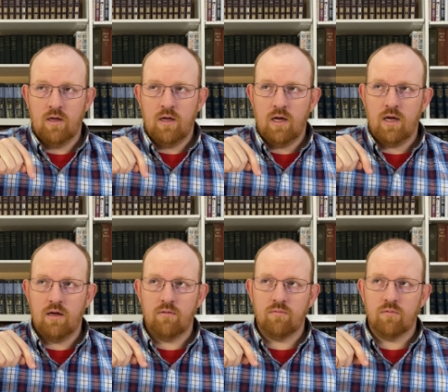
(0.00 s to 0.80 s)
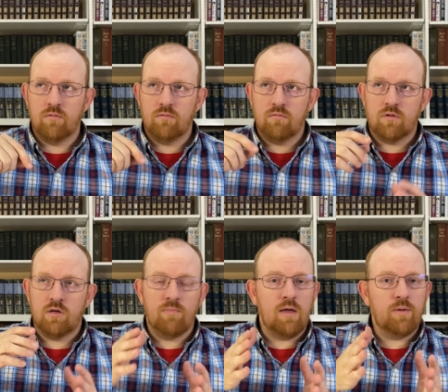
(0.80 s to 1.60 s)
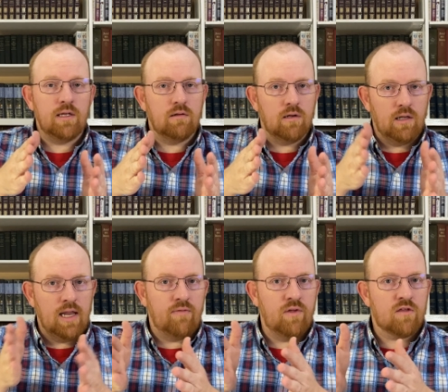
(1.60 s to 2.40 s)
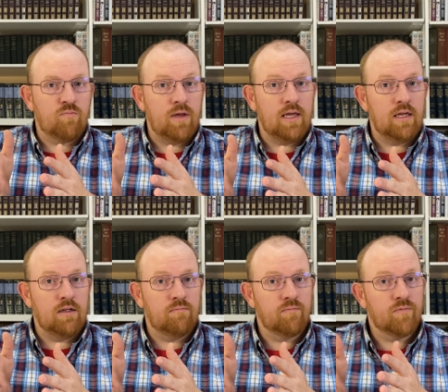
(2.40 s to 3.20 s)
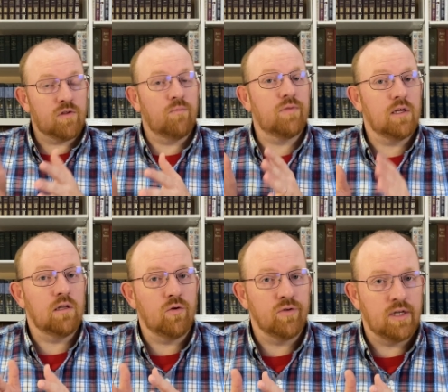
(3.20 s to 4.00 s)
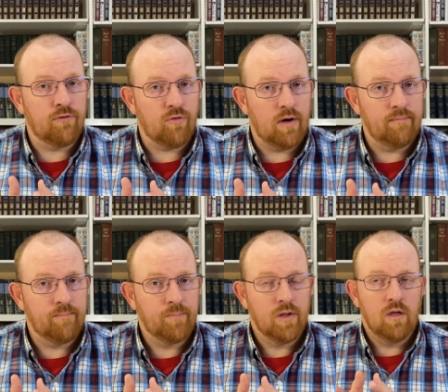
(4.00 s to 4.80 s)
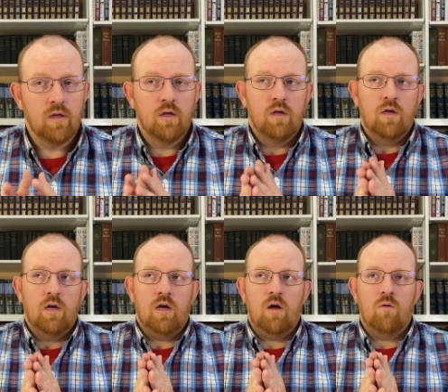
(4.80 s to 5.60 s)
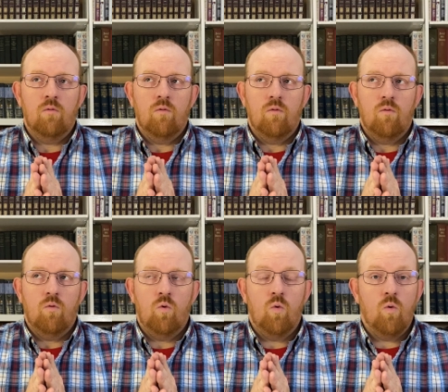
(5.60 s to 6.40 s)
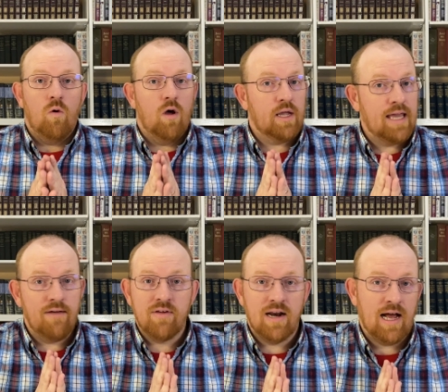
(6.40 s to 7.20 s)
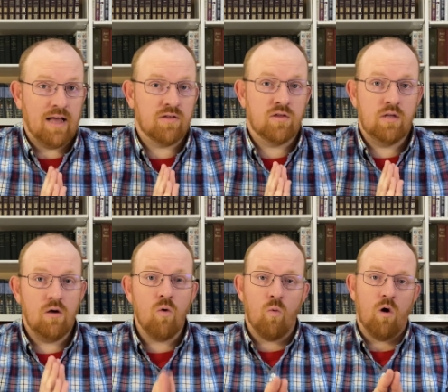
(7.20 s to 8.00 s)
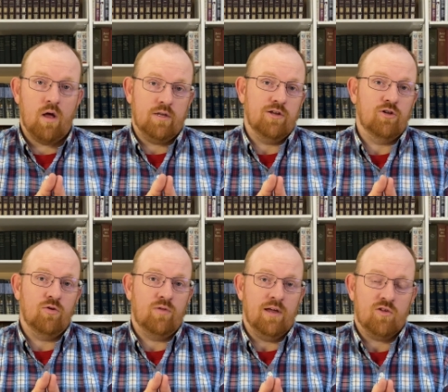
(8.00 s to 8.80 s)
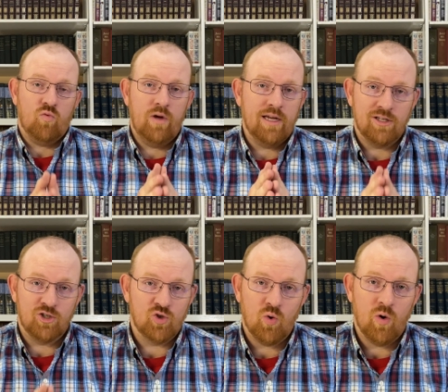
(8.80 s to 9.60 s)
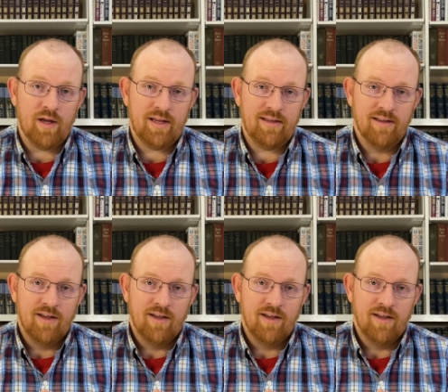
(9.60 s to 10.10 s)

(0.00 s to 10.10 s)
uh, to maybe let this be something a little different uh, kevin and i still want to do this we enjoy